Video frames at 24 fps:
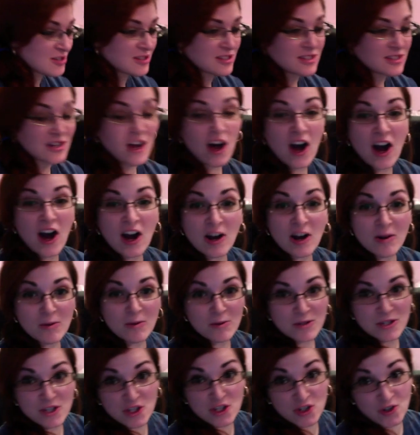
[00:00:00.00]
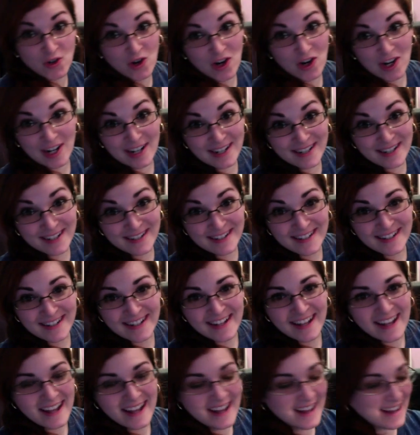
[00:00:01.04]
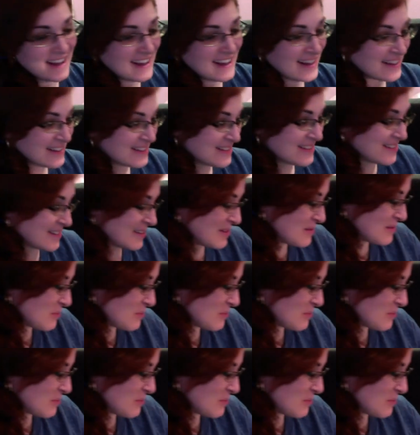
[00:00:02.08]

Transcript: this is a Hogwarts trunk. And um,